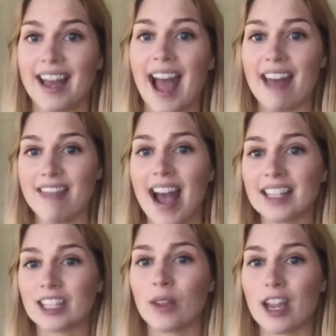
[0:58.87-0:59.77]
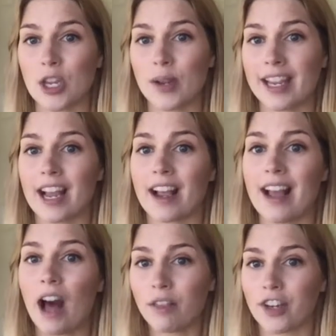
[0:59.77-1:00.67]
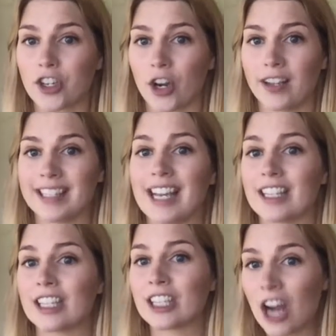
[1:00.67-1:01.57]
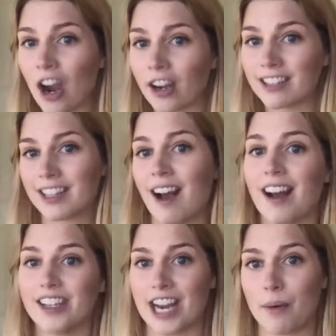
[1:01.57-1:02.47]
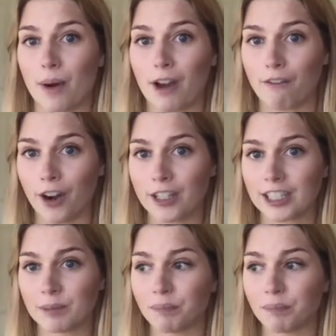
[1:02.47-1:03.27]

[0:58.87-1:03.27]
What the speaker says: and that's so that you can get health insurance that starts on January 1st.